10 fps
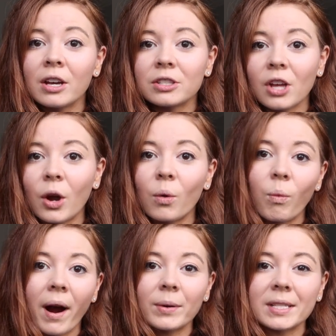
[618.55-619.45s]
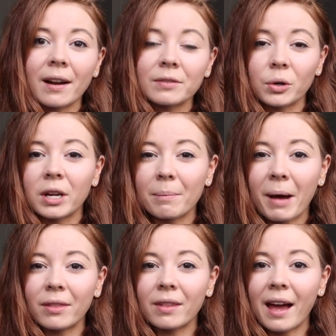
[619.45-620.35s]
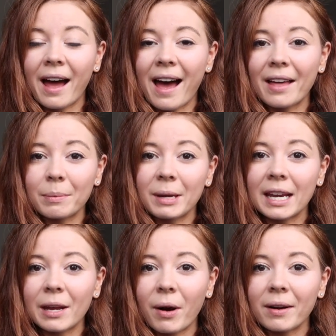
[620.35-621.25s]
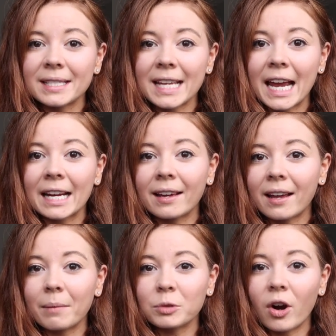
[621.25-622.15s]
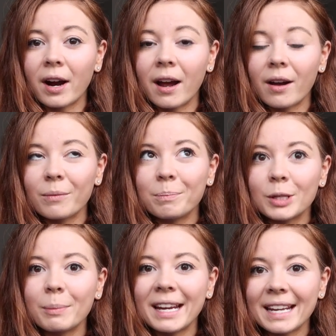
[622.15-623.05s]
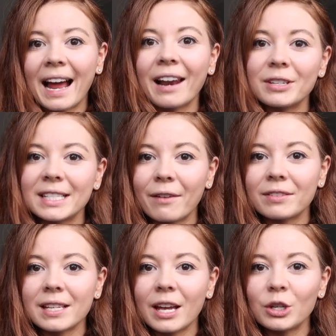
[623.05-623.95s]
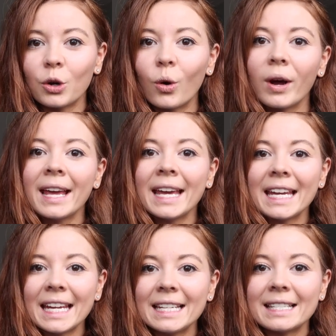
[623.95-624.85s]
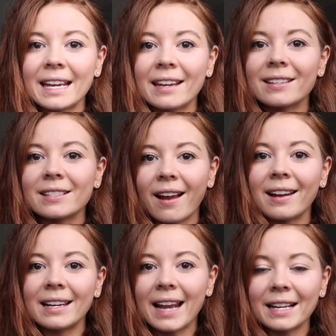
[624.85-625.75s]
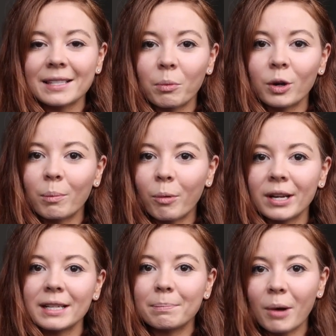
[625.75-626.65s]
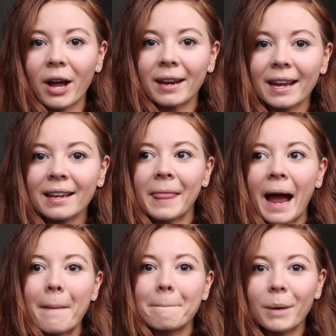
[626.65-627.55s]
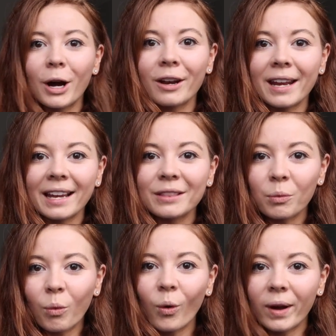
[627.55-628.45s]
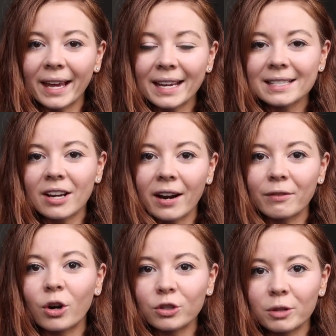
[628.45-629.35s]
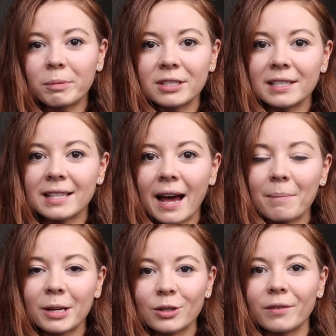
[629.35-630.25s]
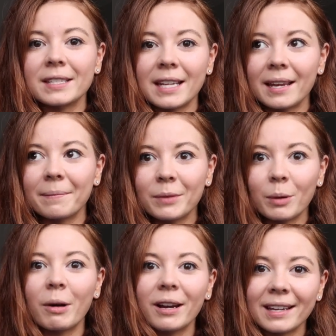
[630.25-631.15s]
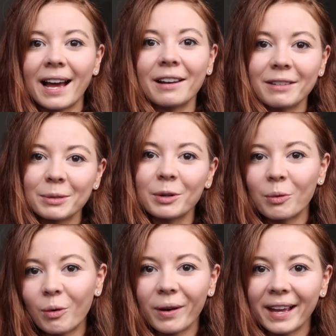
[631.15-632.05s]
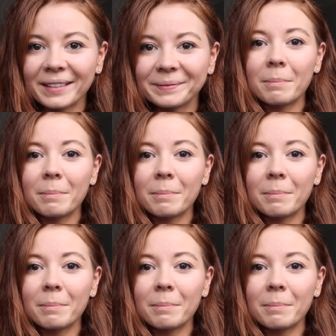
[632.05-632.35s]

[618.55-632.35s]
So where I was kind of talking about at the beginning where I was saying like I'm trying to be in a calorie deficit, you're eating slightly less than what your body is burning. That burning, the walking, is kind of contributing to that because obviously you're burning calories when you're walking.